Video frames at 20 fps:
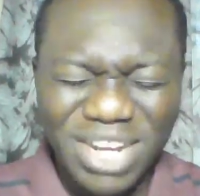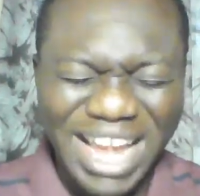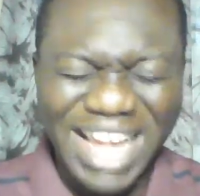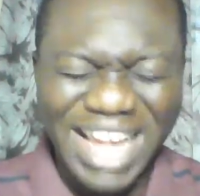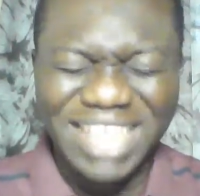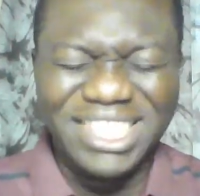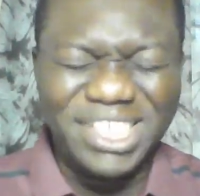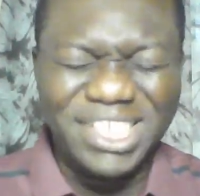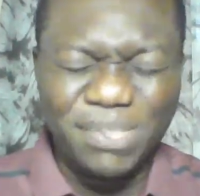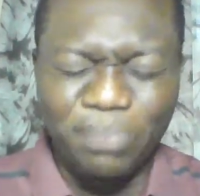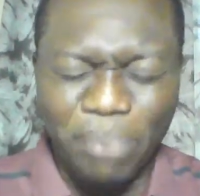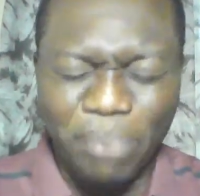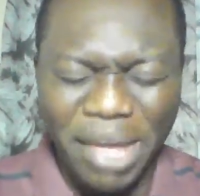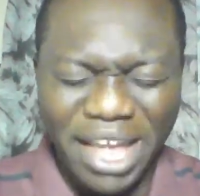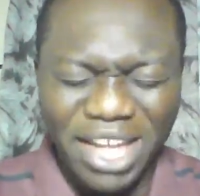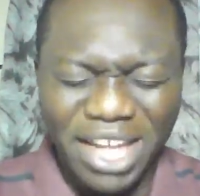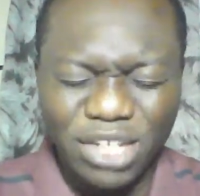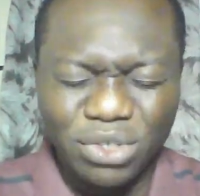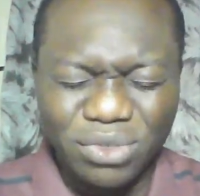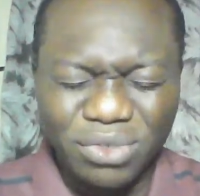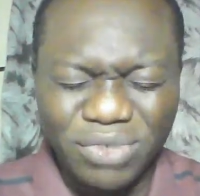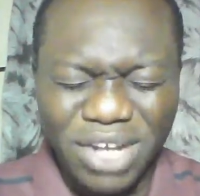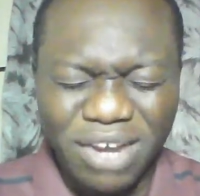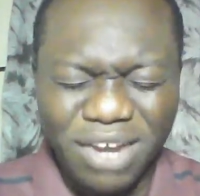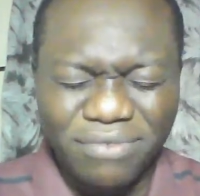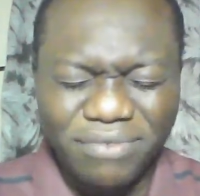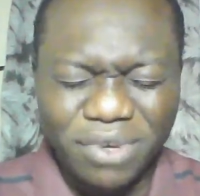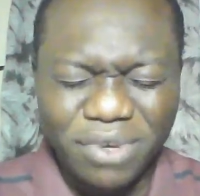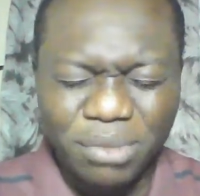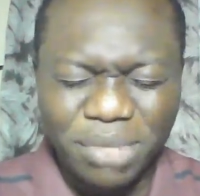I expel you now
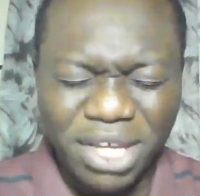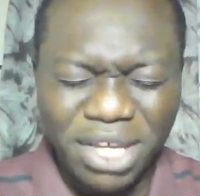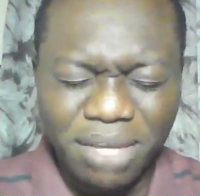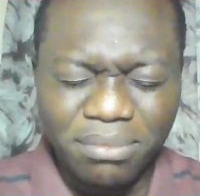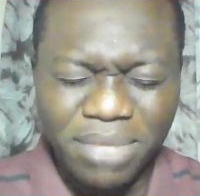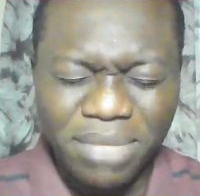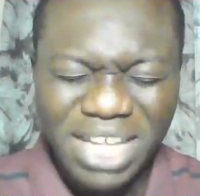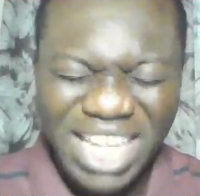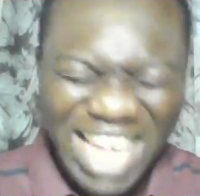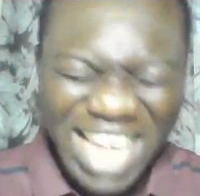from him.